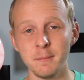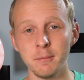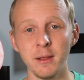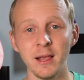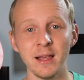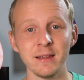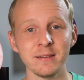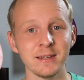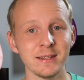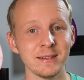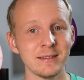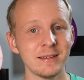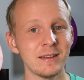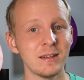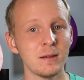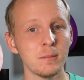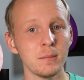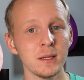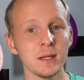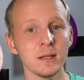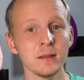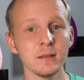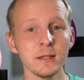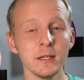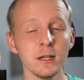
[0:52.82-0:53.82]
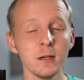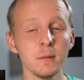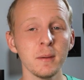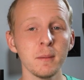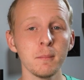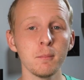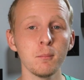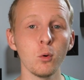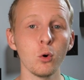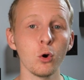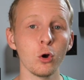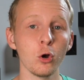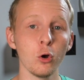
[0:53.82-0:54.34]
plastic tend to be a little
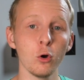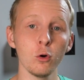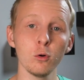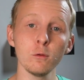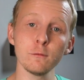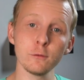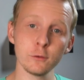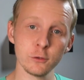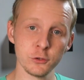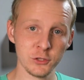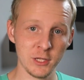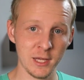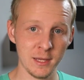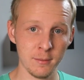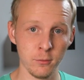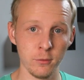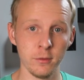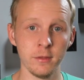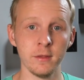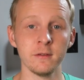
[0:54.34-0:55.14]
bit more overstable